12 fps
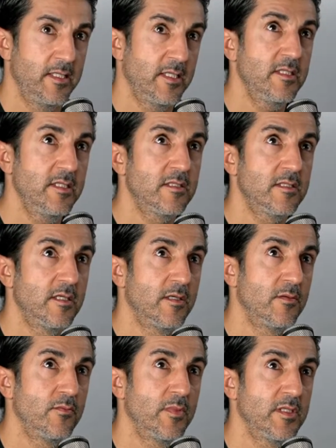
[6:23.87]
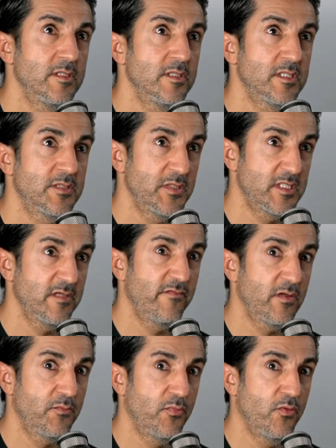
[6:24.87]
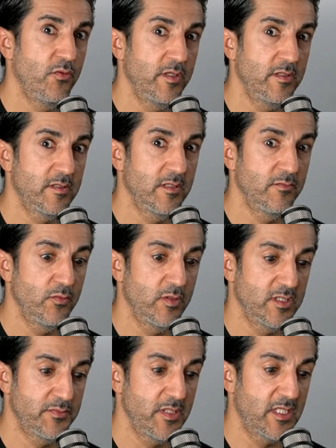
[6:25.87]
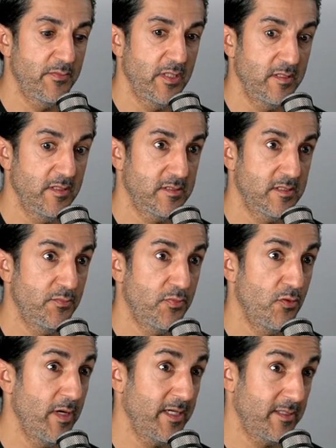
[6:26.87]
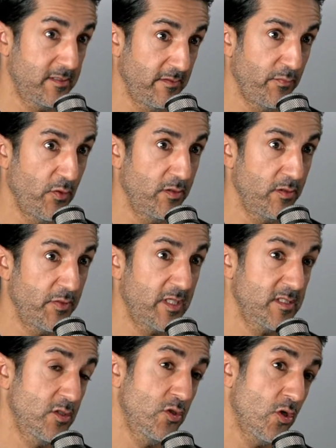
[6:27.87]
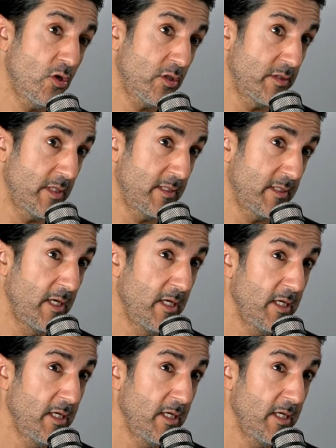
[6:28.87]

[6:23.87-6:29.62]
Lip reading: I think the specific point that we want to speak about is the proactive part, because you could argue that